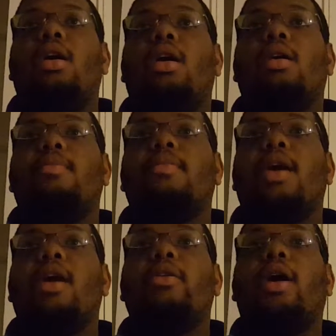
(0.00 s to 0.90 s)

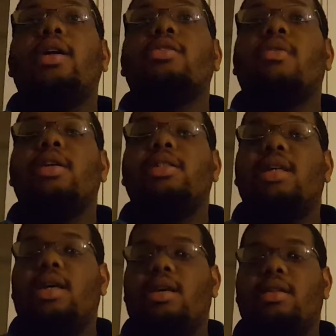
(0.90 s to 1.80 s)
Carolina is ranked
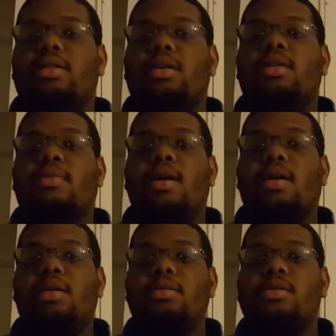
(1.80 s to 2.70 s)
10th in the
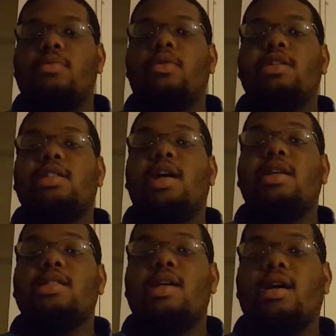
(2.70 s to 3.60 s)
rankings. We'll get to that in
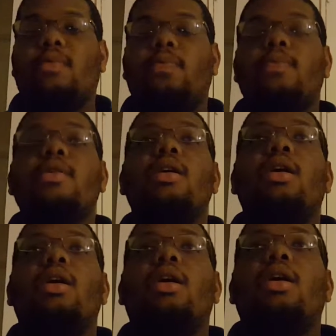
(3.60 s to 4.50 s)
a second.
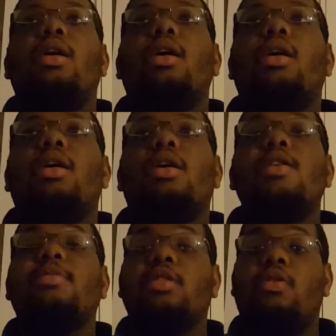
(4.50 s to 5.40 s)

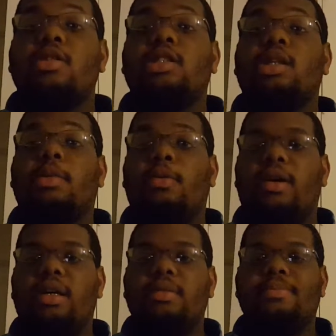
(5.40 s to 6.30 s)
Clemson, of course, is number
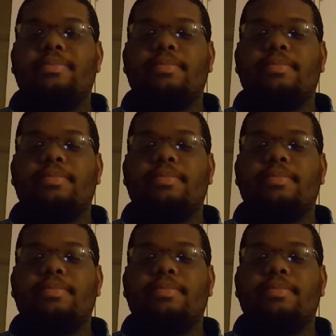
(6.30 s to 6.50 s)
one.